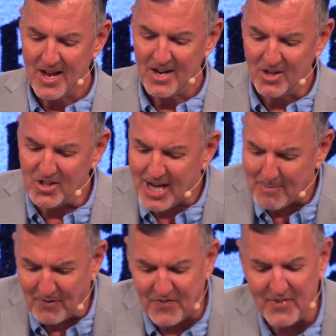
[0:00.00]
Luke
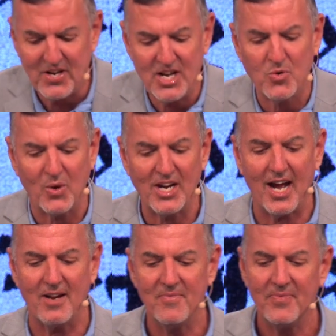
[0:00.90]
chapter 15,
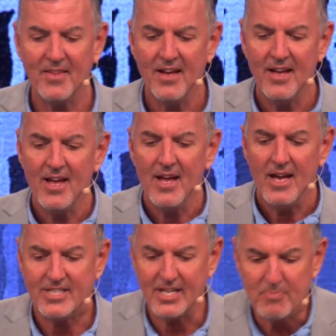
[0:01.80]
29. It
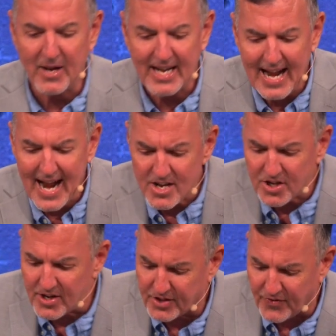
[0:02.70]
says, But he
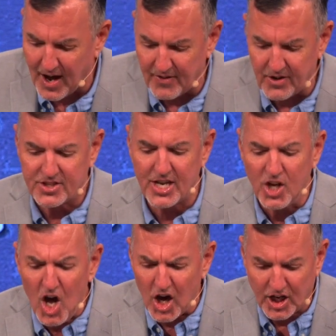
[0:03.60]
answered his father, said,
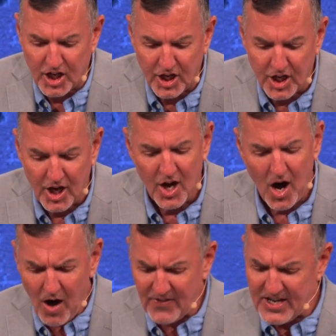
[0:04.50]
Look,
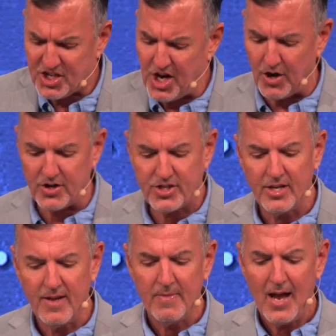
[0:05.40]
all these years
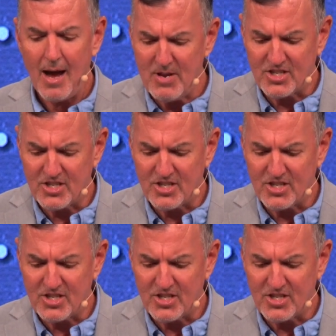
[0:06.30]
I've been